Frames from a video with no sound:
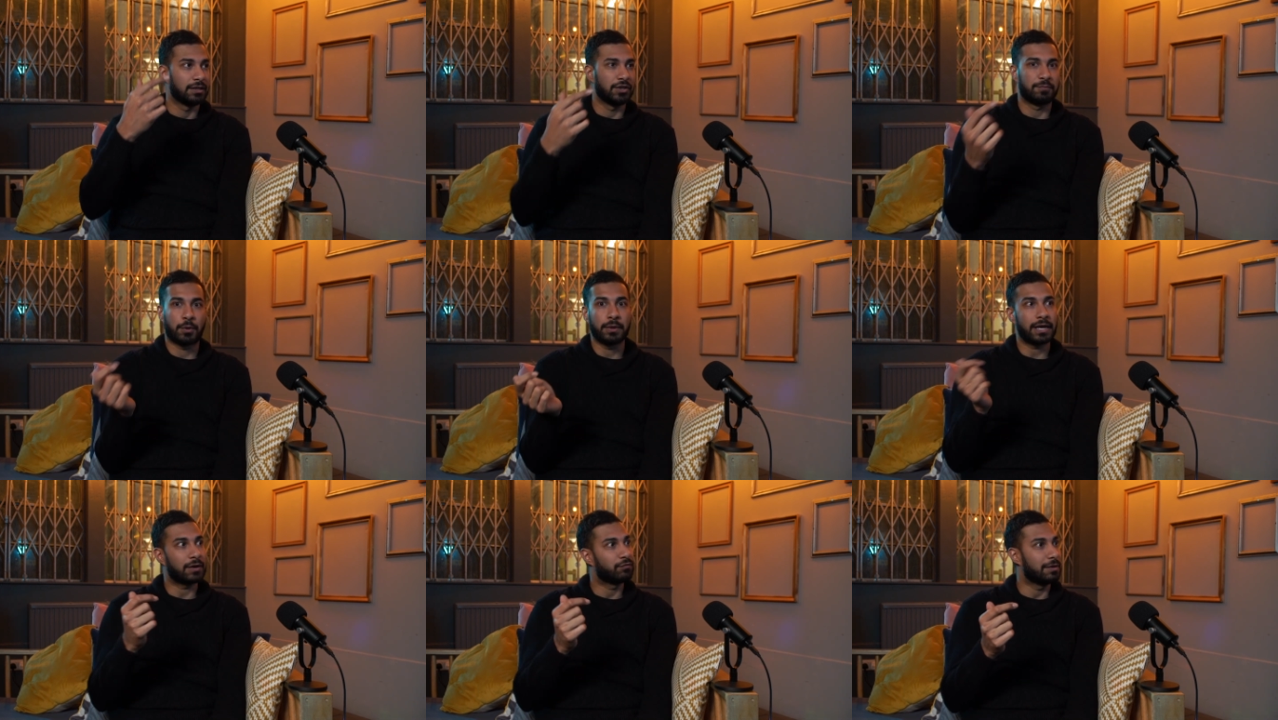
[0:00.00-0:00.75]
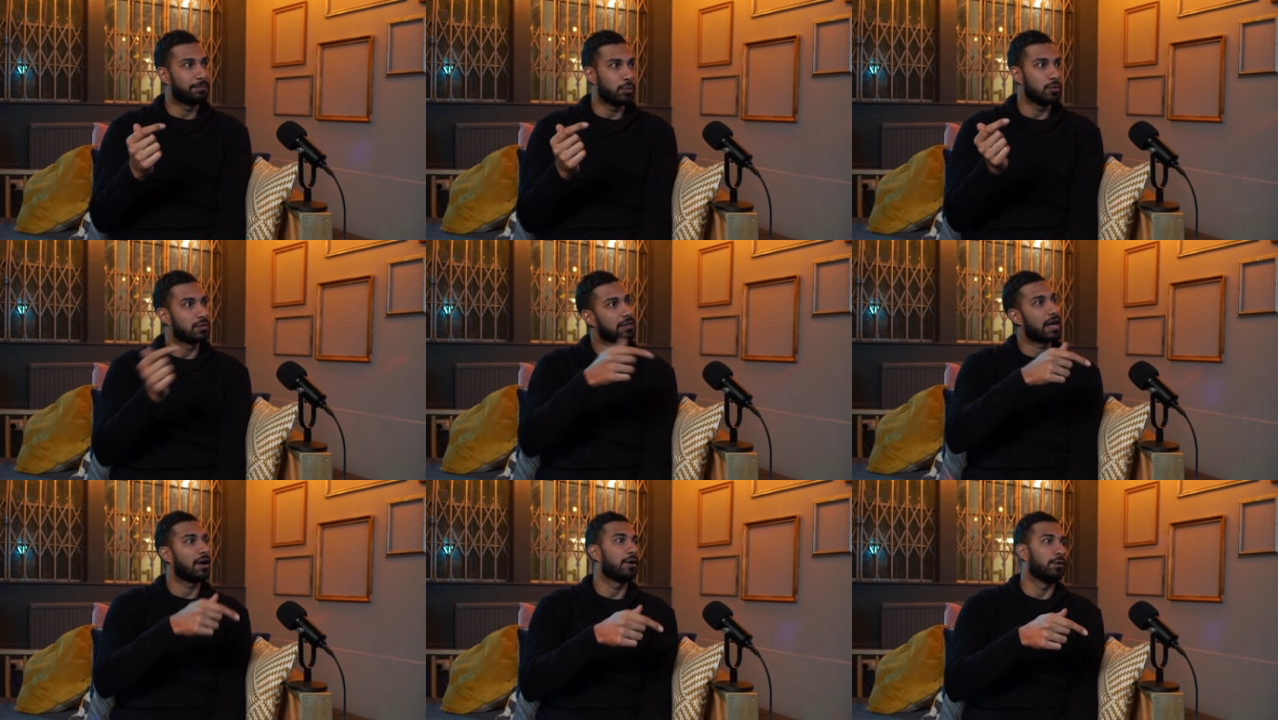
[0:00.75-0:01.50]
You've probably had Red Bull to
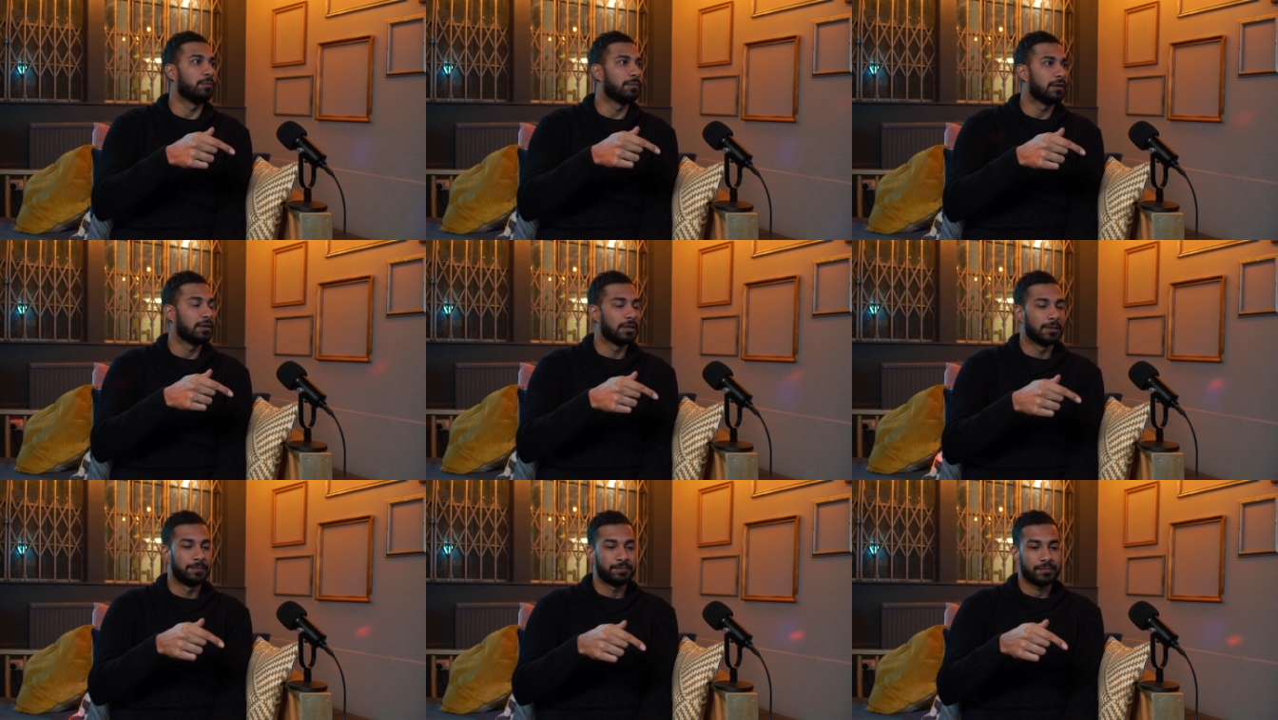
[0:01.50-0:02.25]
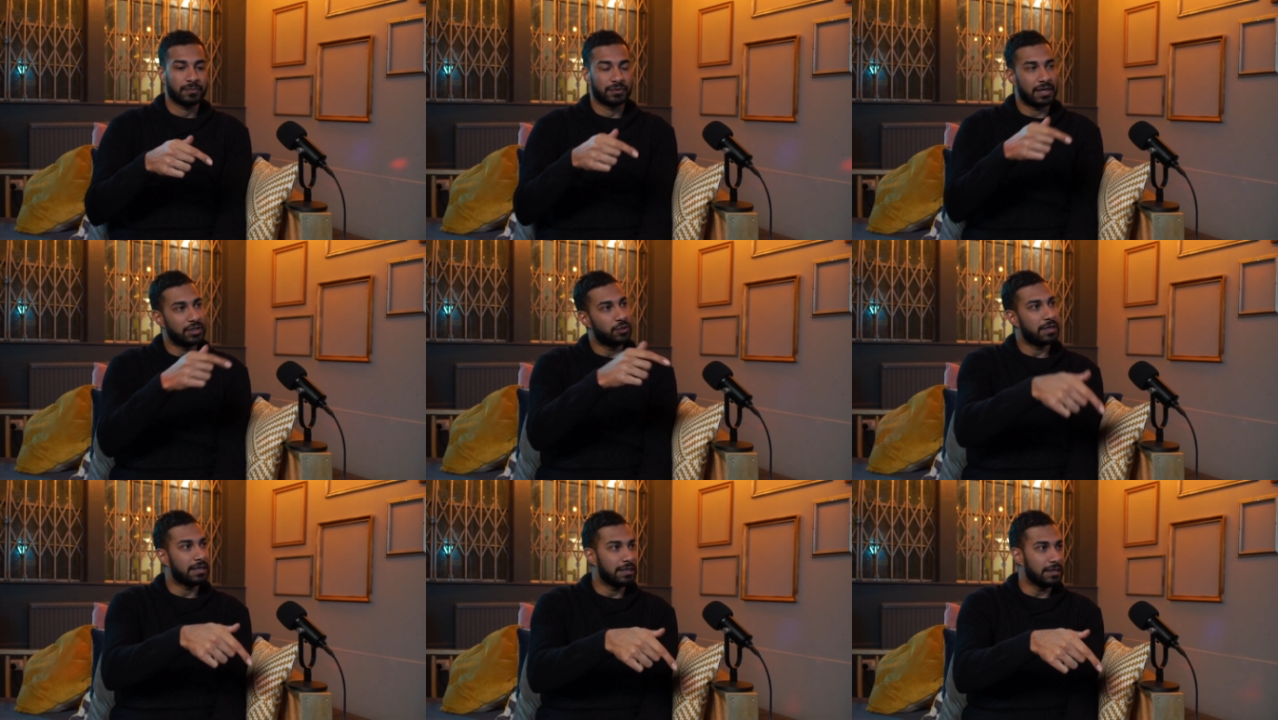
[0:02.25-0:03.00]
get home. Then you
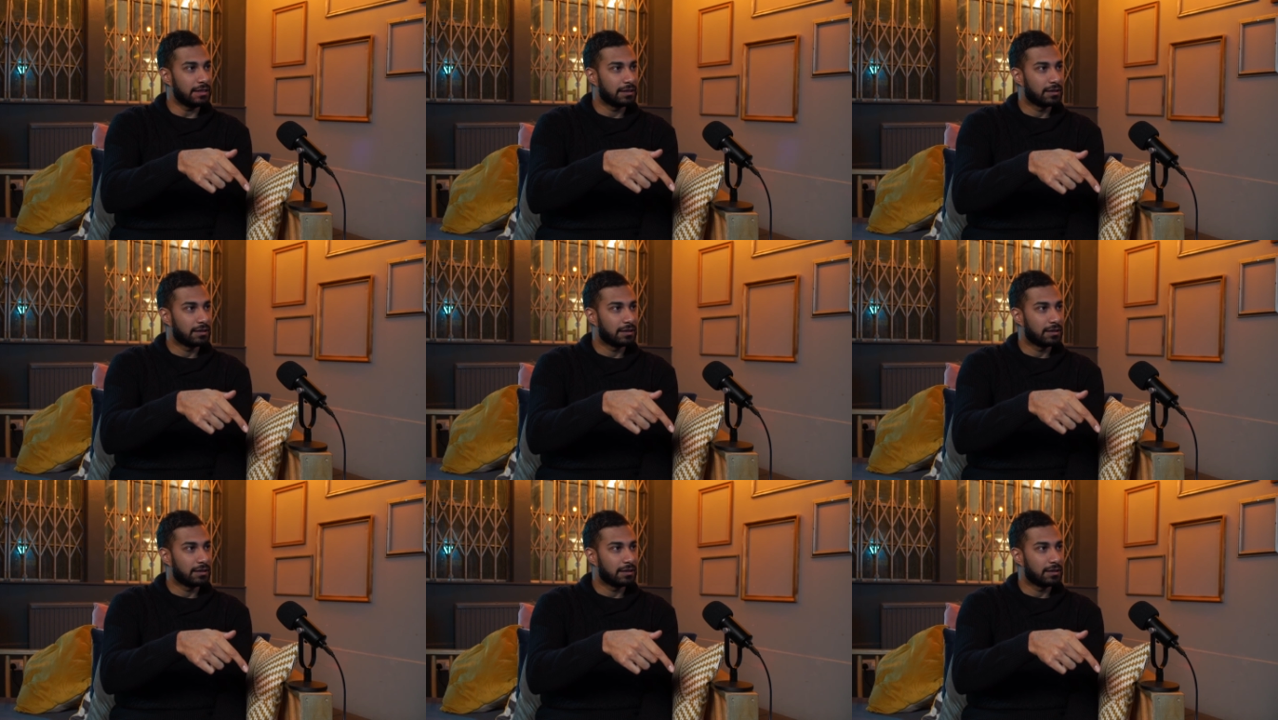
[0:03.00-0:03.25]
eat.